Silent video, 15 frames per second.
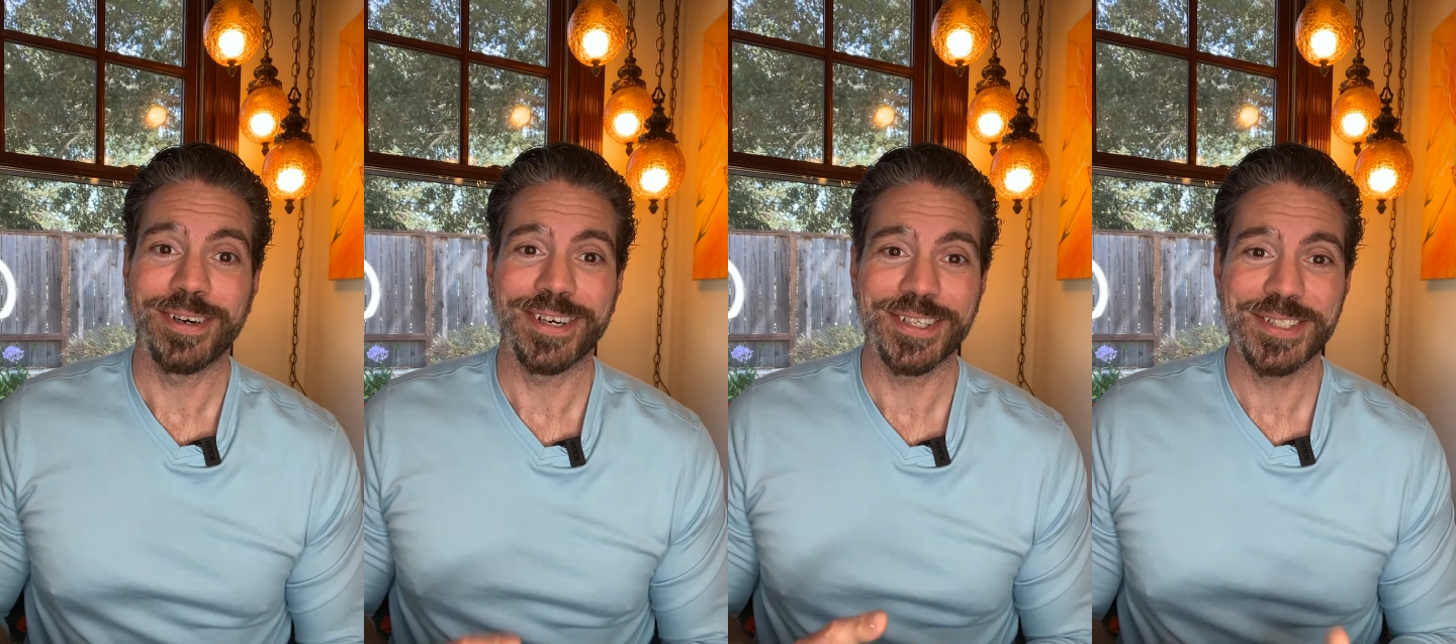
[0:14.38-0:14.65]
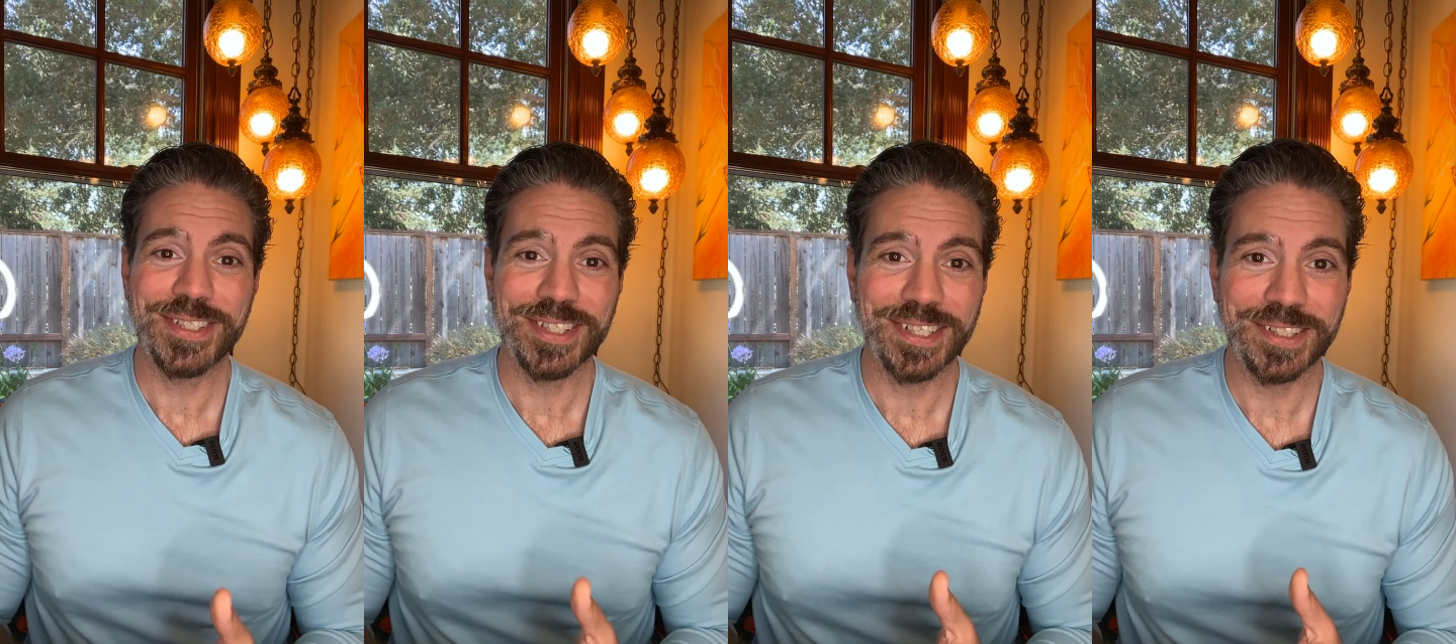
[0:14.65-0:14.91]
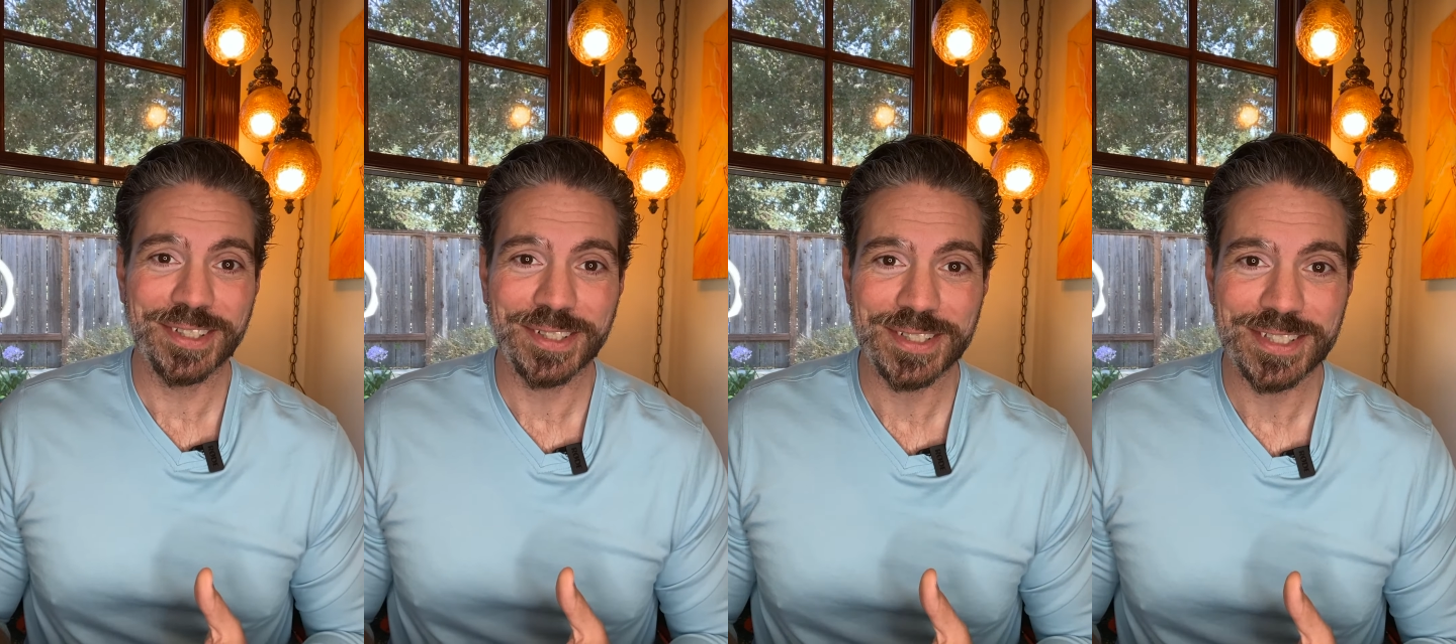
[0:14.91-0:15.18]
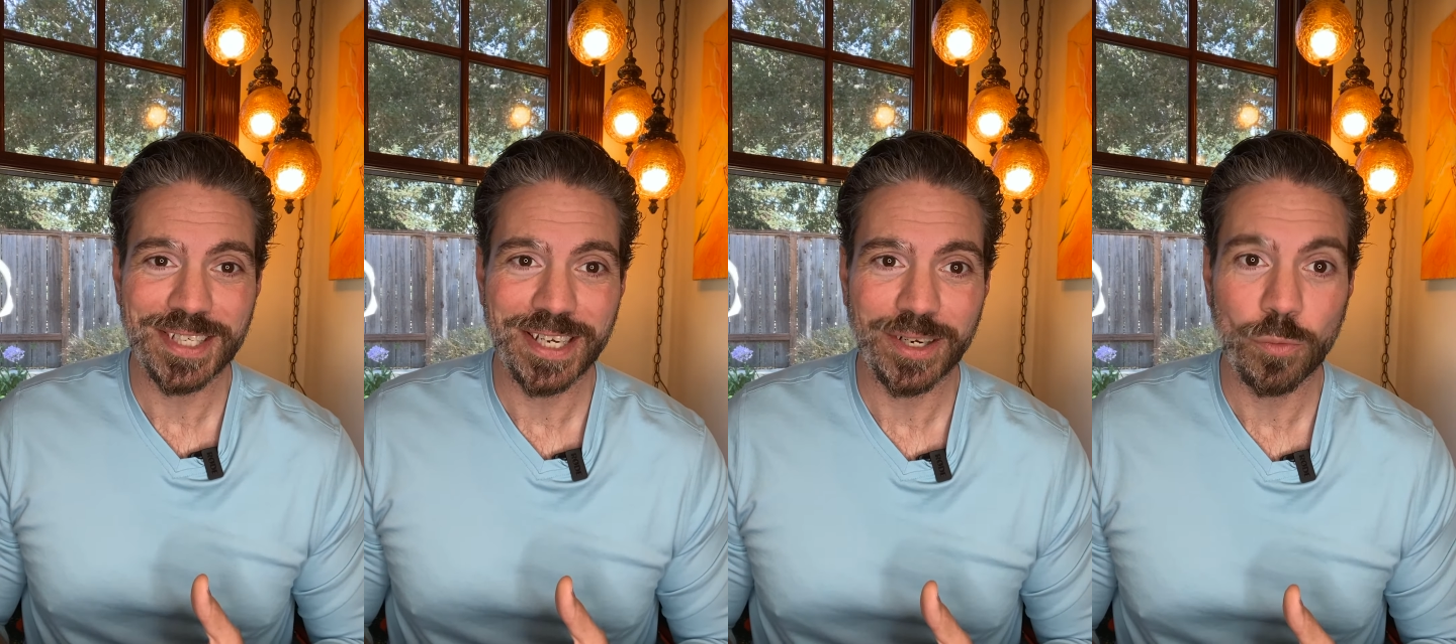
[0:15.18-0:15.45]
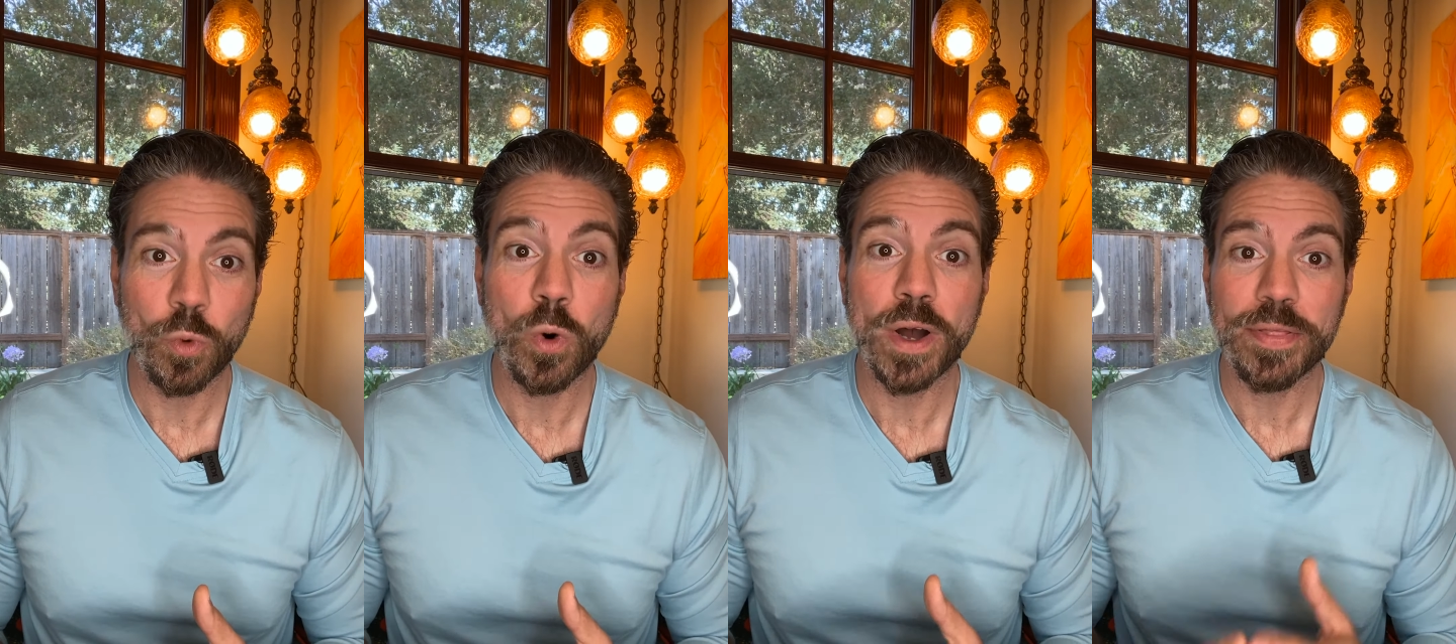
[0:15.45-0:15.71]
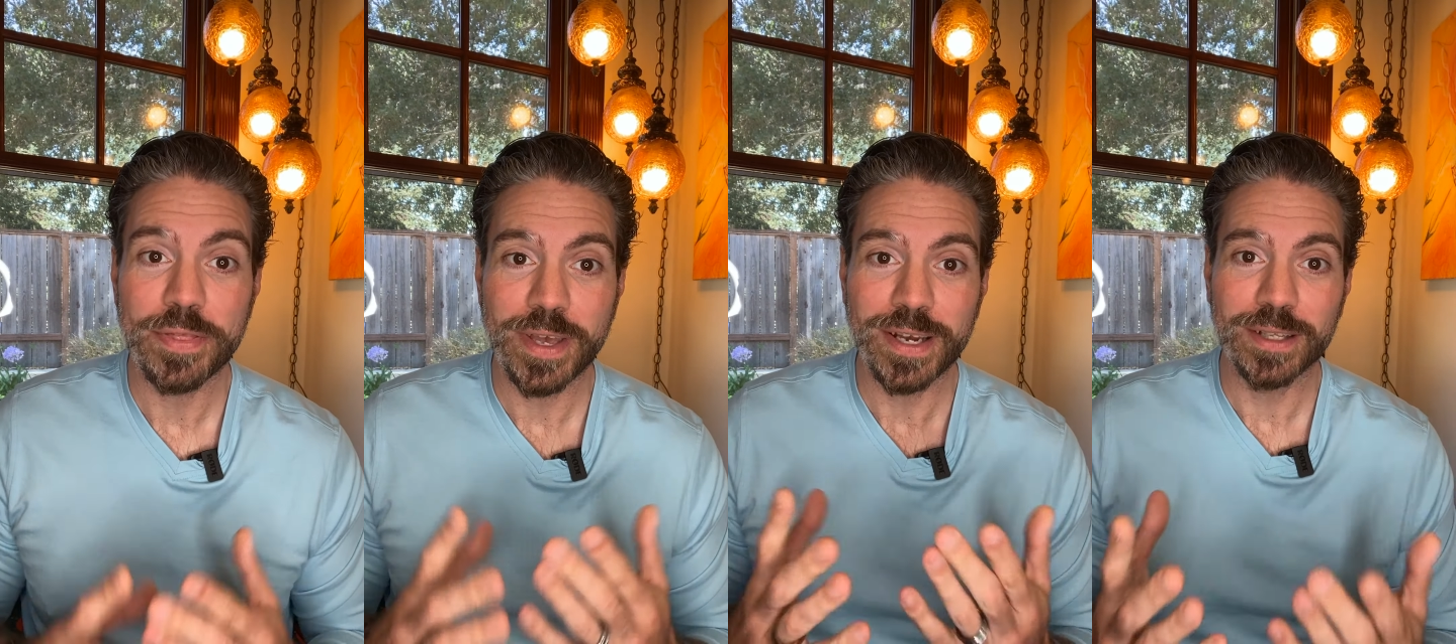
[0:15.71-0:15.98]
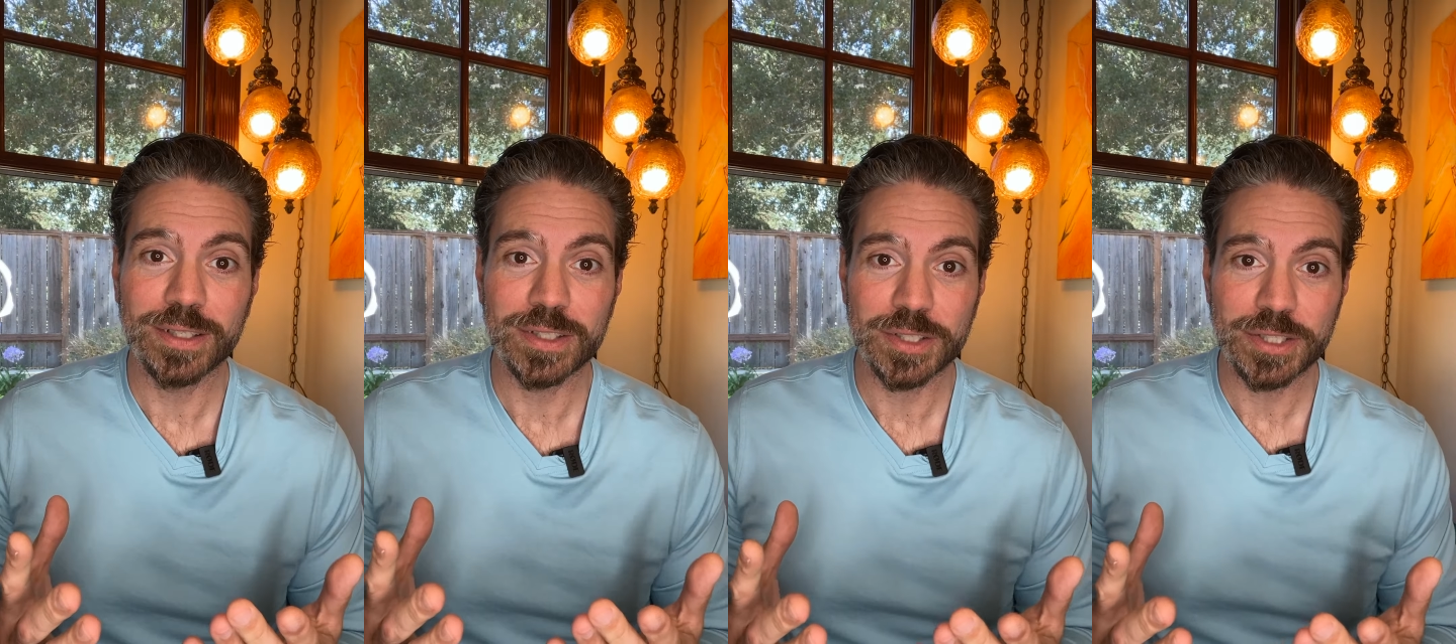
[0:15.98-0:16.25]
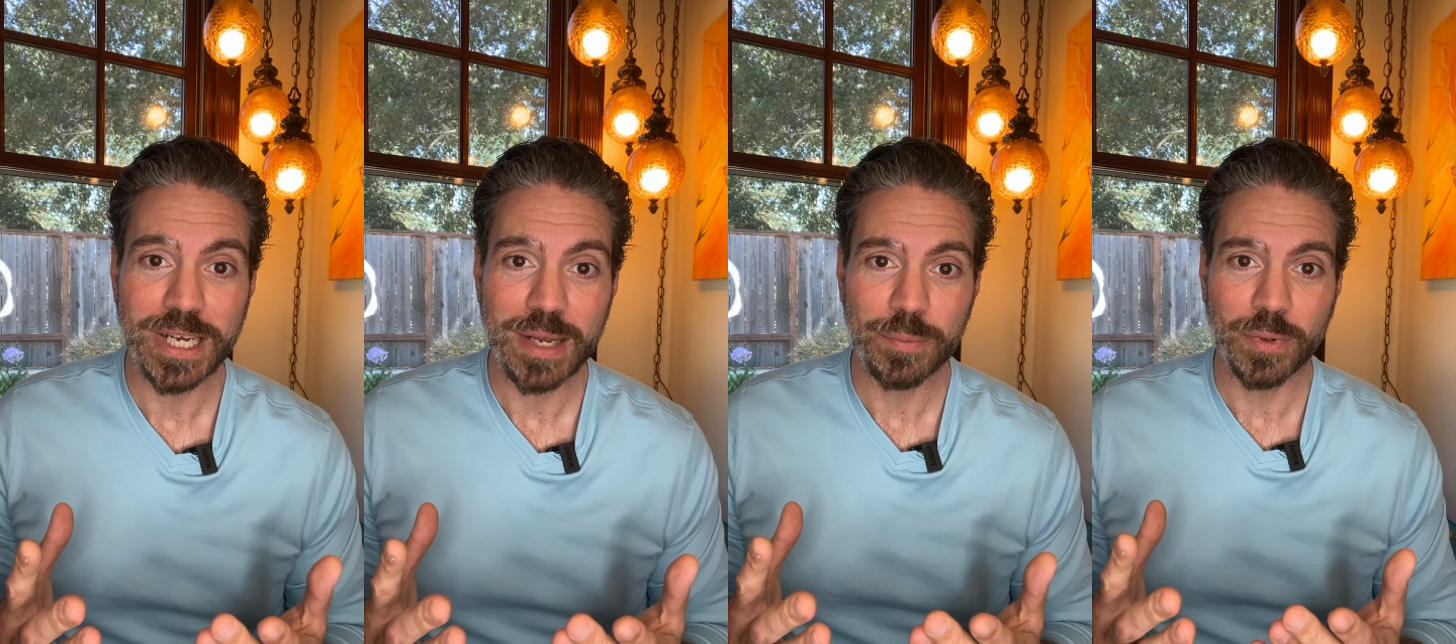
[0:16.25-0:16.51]
are you sitting there saying, what the hell is a
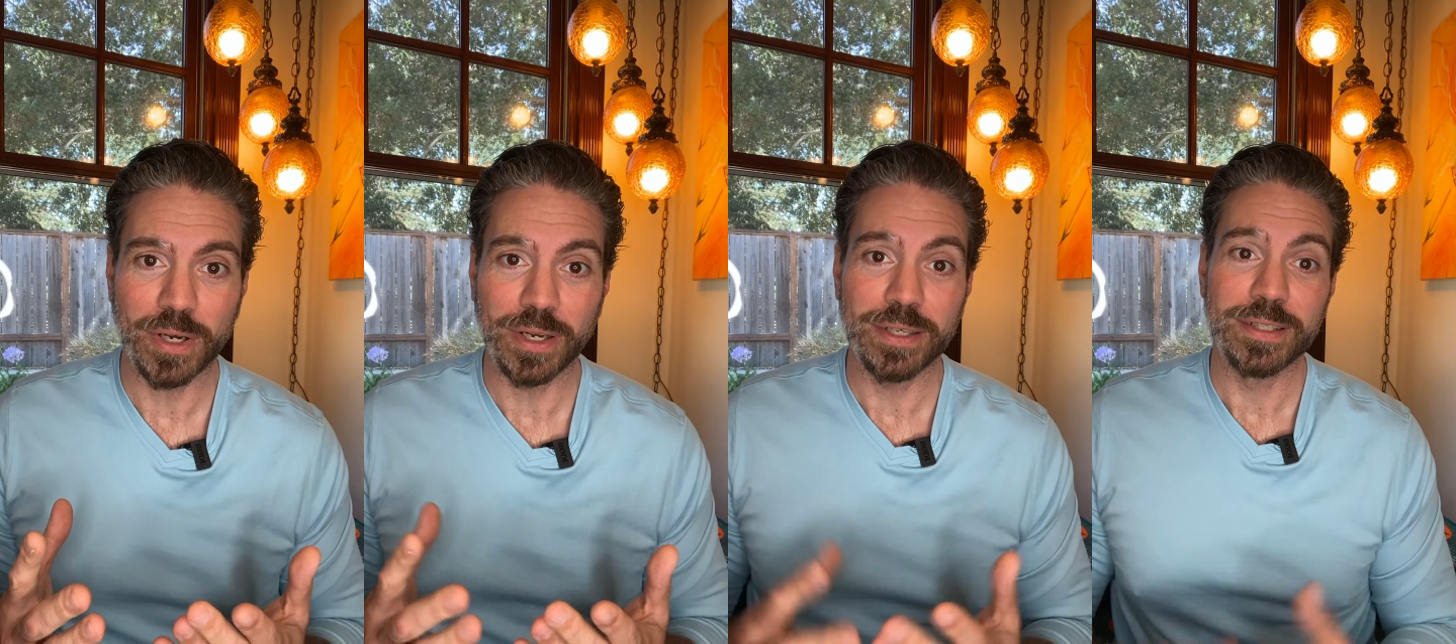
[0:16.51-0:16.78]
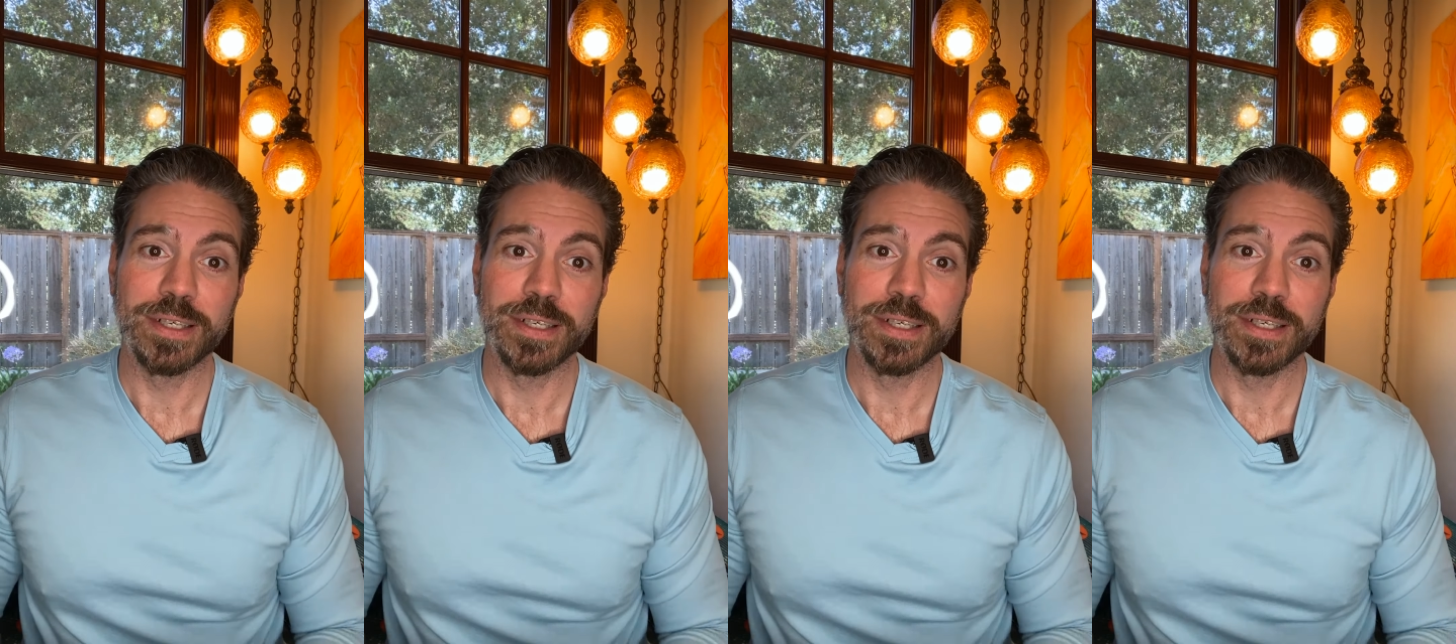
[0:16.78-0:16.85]
chatbot?